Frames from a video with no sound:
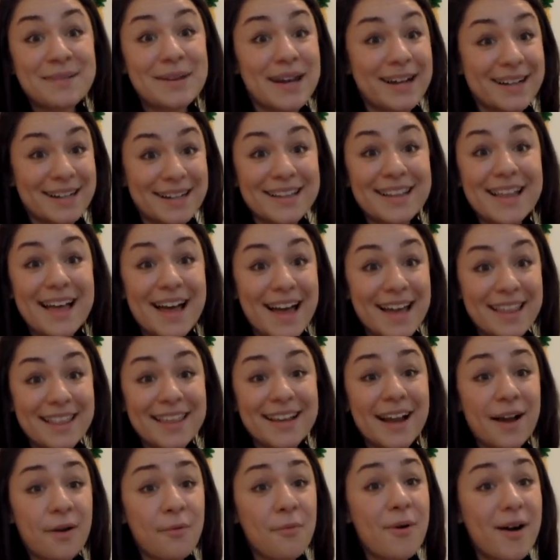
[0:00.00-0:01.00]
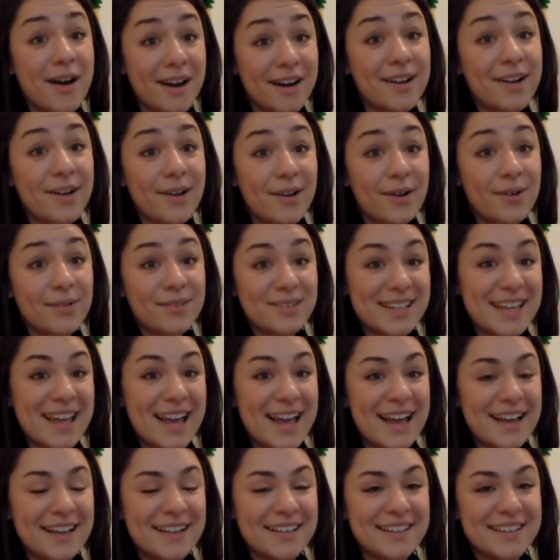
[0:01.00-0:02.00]
I'm not gonna lie. Like, I want to go,
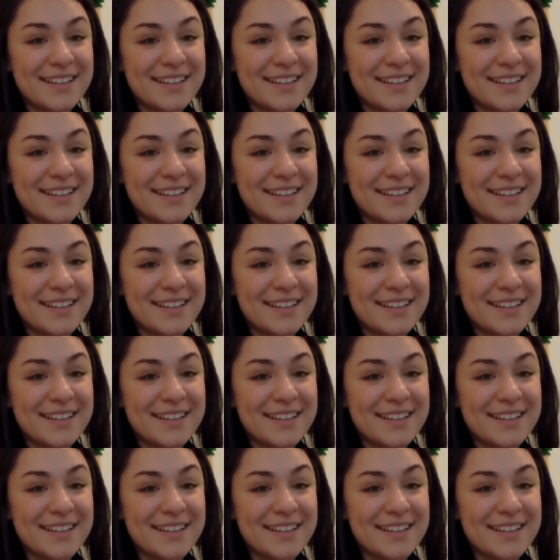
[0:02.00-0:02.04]
yeah.